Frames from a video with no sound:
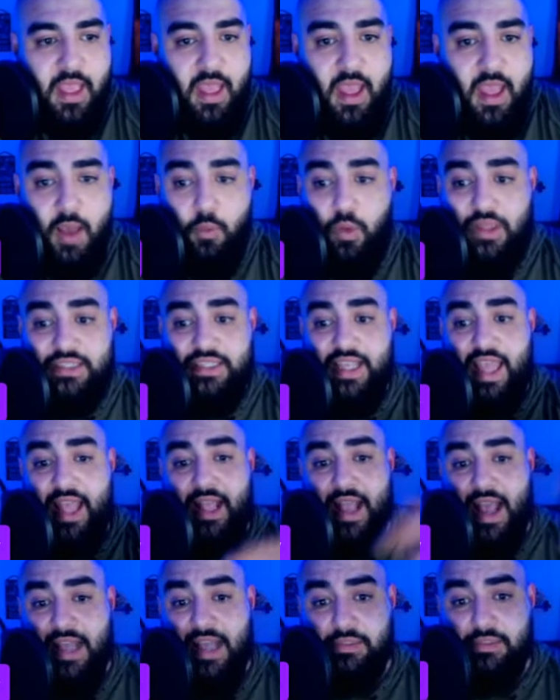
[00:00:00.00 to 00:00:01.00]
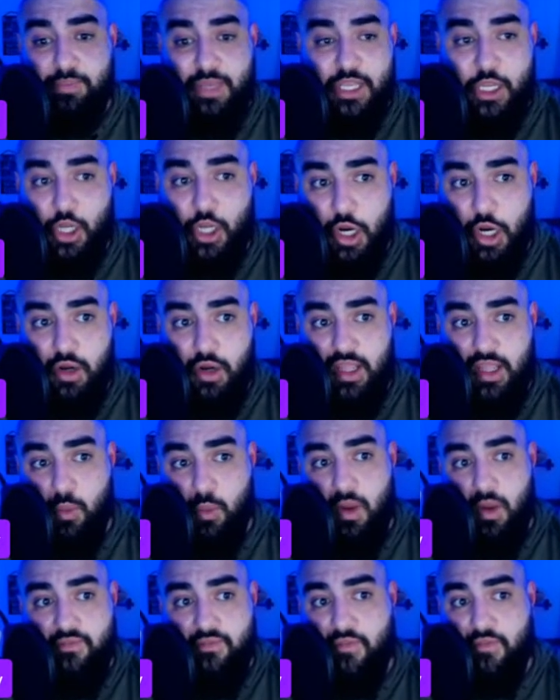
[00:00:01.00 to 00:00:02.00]
And once again, guys, B. Kurt, he
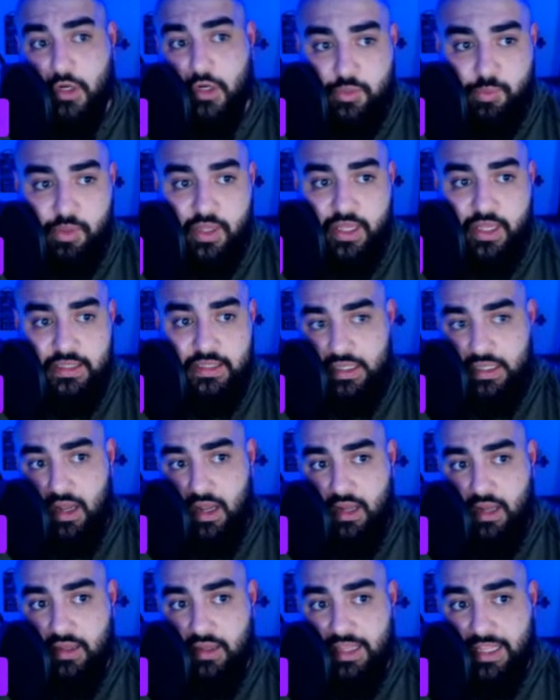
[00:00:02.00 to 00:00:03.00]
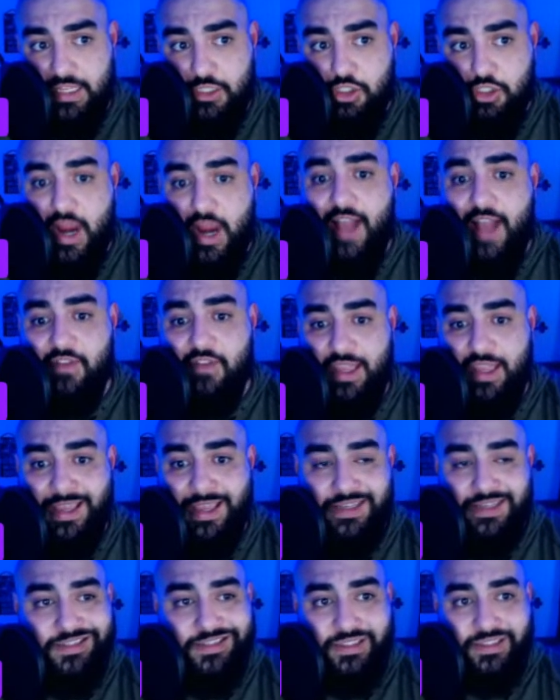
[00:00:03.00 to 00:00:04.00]
won first place on the
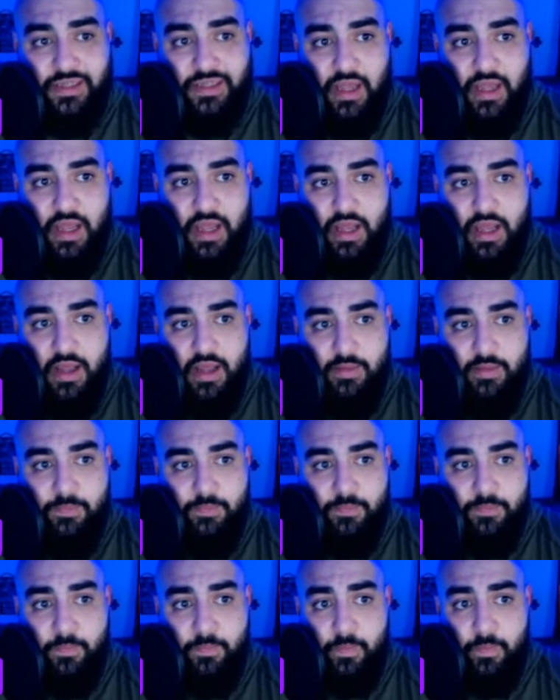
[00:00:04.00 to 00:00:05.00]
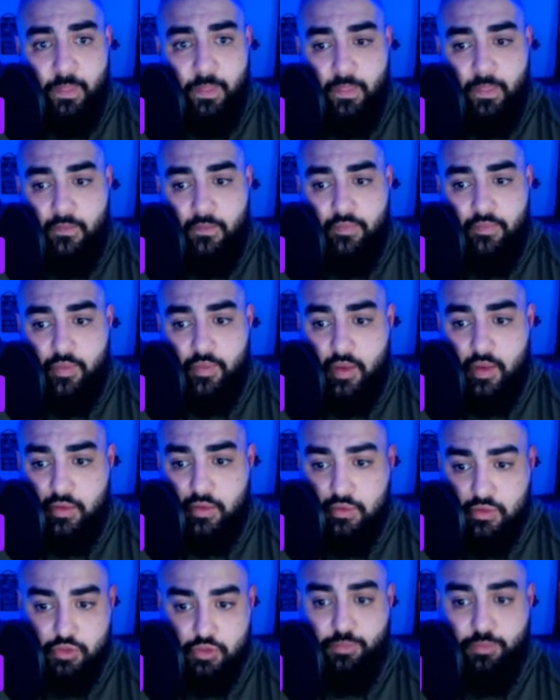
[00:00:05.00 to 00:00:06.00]
DraftKings
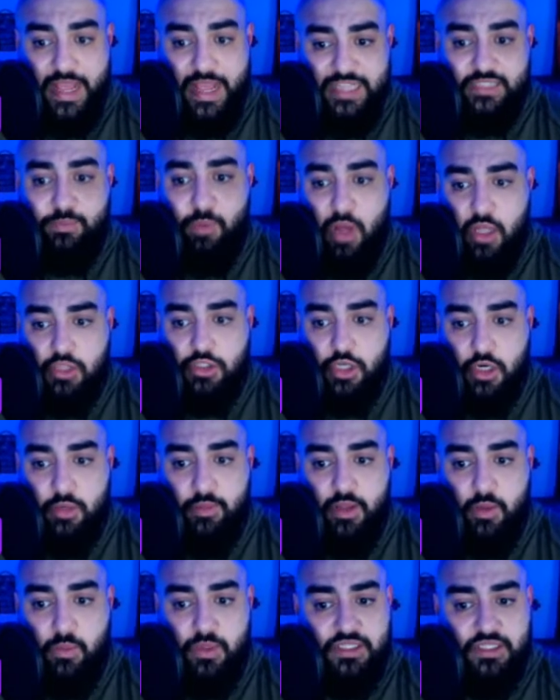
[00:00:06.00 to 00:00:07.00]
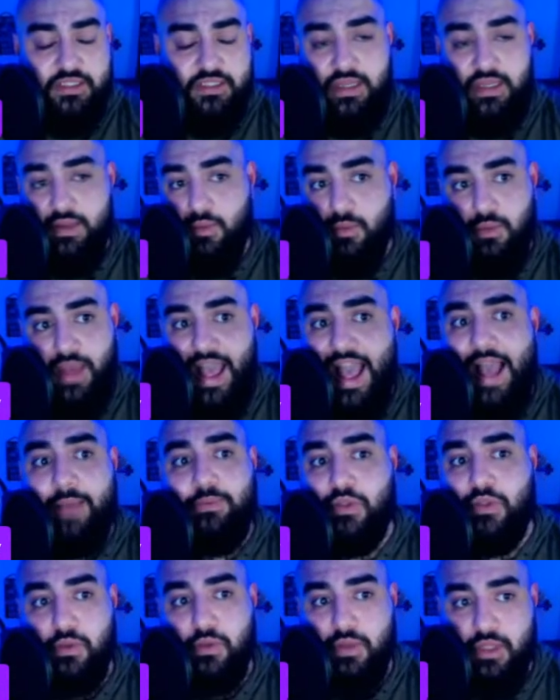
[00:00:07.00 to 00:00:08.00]
best ball tournament, which is
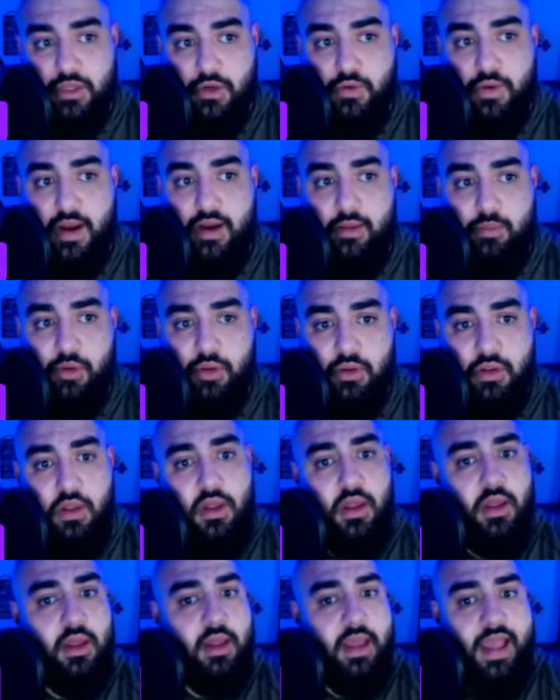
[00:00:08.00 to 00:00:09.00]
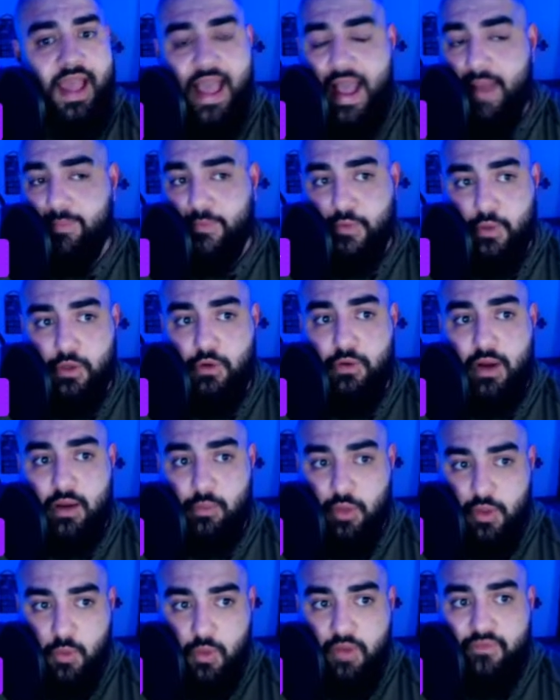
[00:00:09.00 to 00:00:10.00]
absolutely incredible.
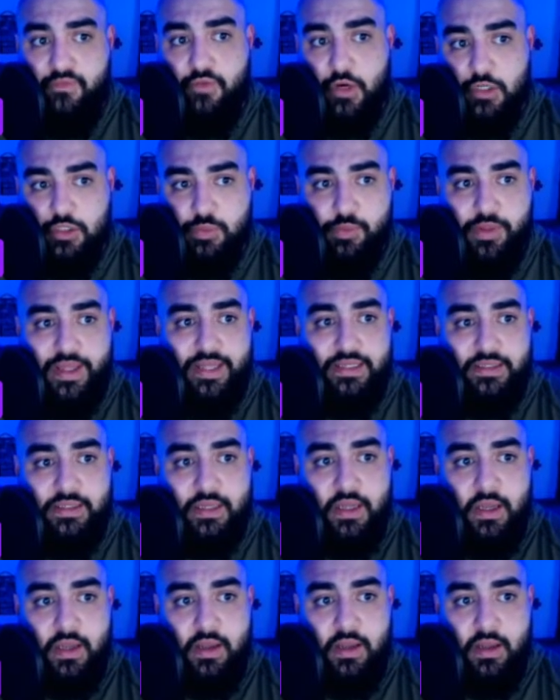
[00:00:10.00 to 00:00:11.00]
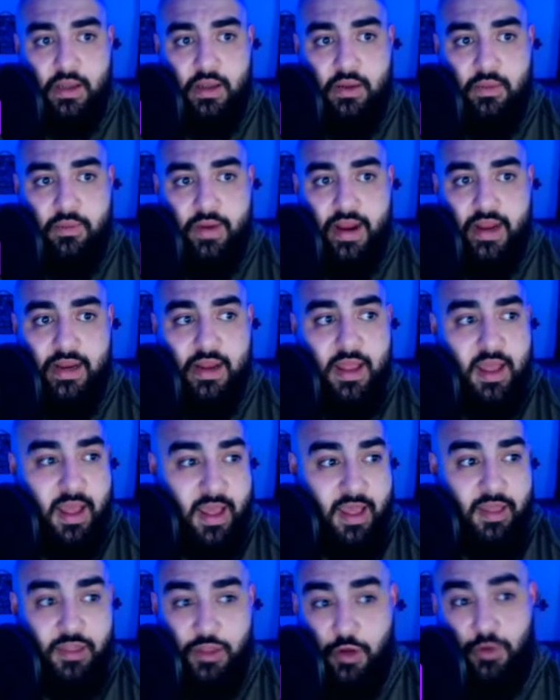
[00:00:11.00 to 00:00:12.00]
He won first place, right?
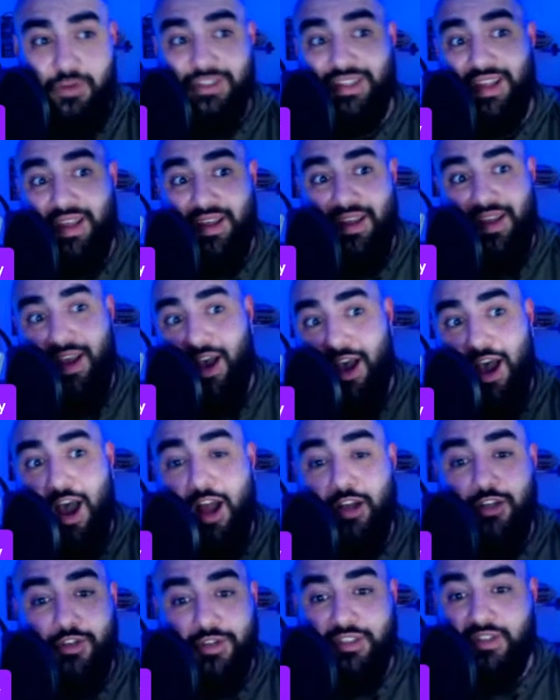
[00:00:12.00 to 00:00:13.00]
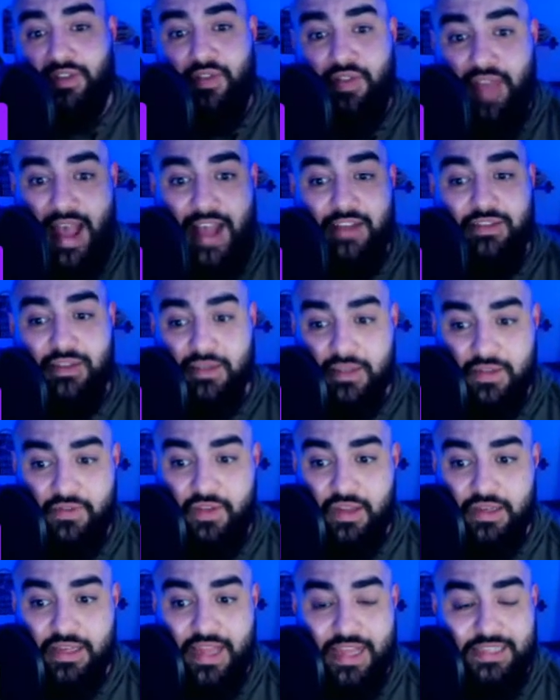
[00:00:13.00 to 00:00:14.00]
There's hundreds of thousands of
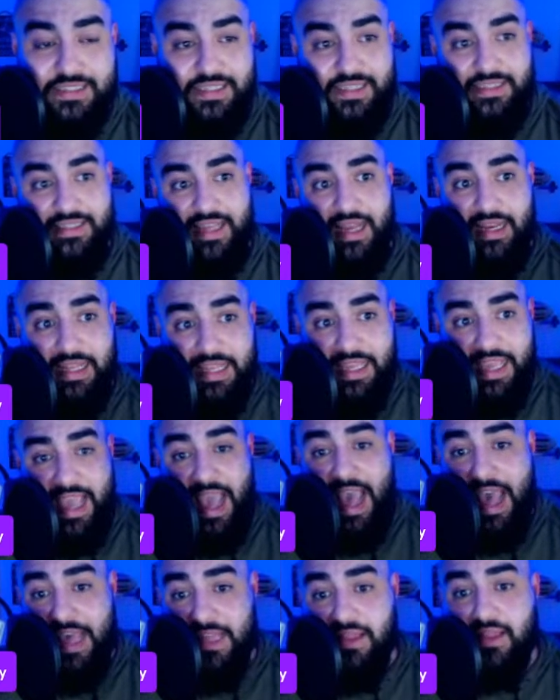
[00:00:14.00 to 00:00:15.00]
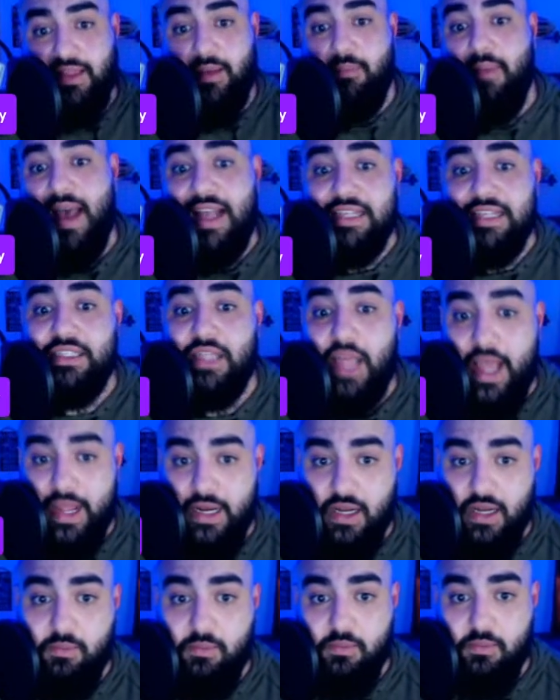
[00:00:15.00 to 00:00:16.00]
contestants, and he had the best lineup.